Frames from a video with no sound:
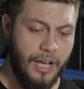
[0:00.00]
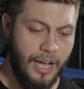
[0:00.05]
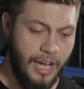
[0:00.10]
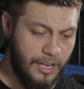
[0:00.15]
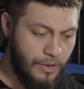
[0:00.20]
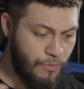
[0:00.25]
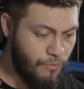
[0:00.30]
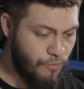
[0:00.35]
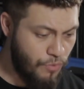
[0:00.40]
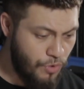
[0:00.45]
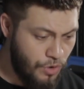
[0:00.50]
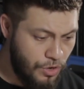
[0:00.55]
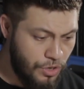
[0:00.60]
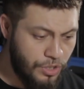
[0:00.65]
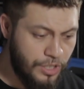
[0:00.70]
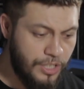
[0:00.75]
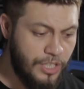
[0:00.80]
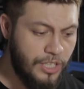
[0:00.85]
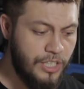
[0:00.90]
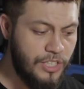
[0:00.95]
and it
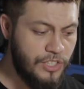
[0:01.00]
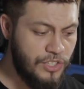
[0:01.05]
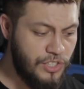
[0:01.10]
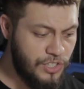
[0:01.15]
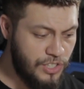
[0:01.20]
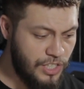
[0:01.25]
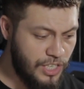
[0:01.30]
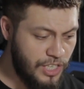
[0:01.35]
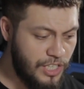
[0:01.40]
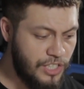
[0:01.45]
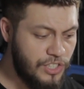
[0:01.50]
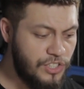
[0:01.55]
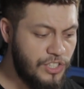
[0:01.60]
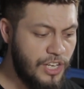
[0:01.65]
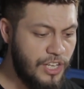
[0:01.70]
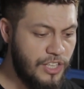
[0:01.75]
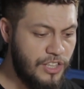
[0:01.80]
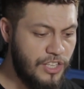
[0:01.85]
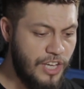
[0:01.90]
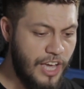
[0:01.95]
really sees
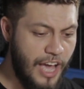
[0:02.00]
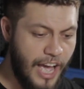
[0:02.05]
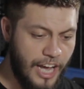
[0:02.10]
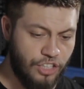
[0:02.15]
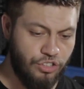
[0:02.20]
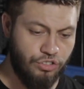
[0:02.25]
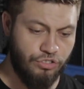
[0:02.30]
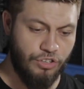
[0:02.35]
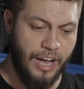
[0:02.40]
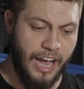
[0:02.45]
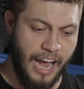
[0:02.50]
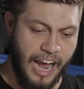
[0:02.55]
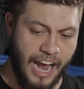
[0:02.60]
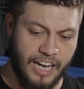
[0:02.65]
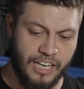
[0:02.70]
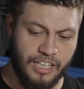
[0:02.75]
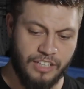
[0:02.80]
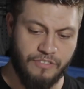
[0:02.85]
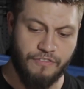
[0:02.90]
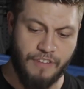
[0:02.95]
the extra
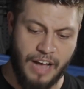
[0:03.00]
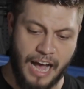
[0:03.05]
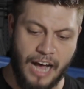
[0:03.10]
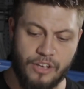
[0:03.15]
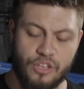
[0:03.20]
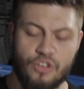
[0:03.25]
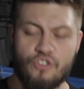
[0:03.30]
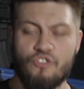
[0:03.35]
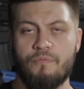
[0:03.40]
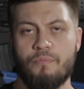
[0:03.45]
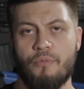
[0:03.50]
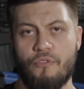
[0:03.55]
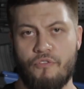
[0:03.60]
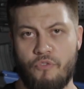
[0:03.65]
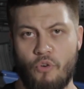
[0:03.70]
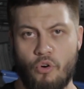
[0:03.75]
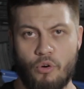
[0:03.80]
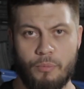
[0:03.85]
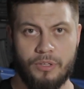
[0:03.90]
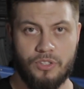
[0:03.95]
added value of
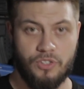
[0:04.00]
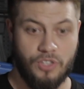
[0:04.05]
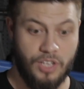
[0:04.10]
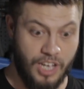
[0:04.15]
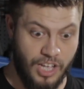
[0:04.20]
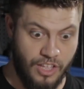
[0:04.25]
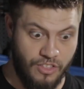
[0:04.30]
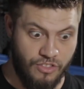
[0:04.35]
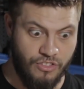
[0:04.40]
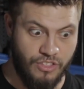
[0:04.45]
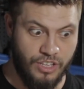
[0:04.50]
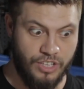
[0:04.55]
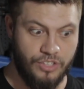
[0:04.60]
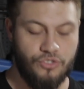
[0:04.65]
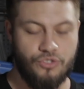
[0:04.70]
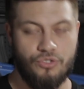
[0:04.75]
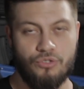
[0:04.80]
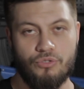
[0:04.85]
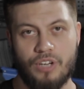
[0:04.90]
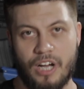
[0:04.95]
performance in
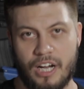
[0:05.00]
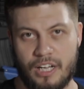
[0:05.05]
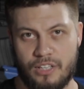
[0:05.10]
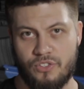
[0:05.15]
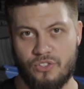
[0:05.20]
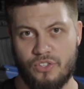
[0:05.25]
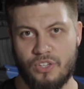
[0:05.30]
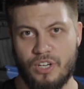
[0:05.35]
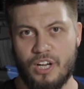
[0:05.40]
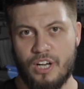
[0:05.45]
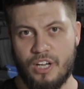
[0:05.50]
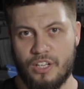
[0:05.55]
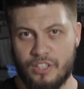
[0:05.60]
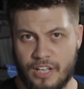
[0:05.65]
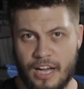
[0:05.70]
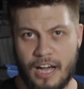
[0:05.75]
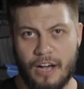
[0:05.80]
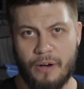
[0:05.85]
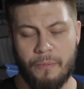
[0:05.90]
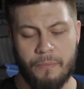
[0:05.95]
these two guns.
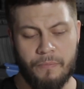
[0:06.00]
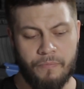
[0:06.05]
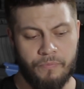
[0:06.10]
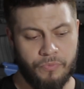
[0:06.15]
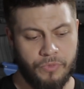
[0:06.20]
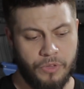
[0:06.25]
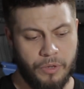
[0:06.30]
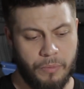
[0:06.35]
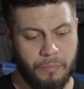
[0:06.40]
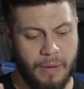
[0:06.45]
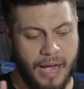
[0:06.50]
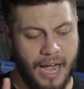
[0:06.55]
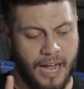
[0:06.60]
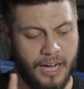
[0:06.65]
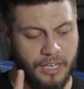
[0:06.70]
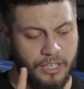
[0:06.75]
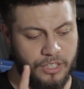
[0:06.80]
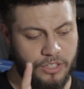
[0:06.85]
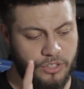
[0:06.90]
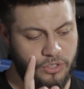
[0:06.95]
Now,
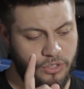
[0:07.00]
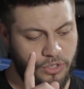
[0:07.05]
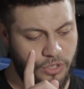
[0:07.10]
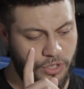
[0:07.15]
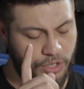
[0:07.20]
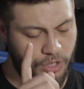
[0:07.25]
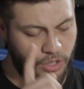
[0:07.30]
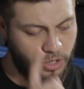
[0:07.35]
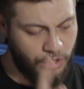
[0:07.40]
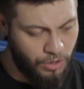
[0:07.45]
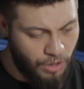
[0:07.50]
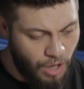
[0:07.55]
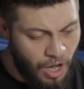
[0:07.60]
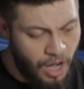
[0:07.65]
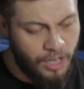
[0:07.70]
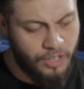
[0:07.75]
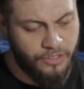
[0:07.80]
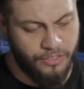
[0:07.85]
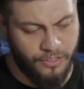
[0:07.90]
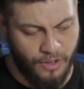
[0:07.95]
back to the Glock